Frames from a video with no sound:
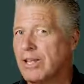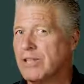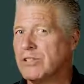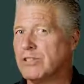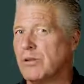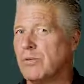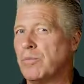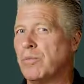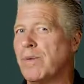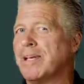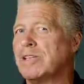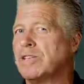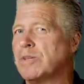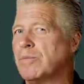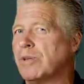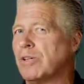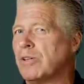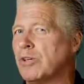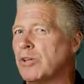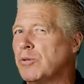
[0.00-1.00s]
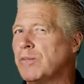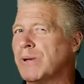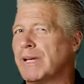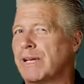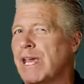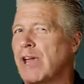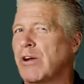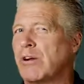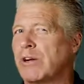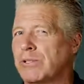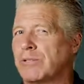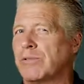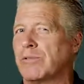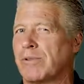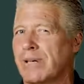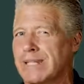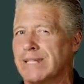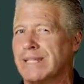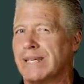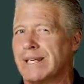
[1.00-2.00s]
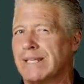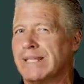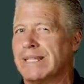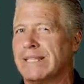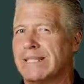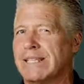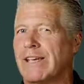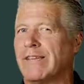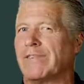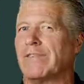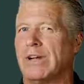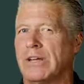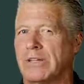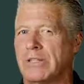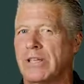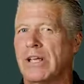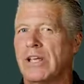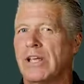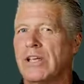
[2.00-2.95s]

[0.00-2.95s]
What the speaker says: So it makes them a little bit characteristically different.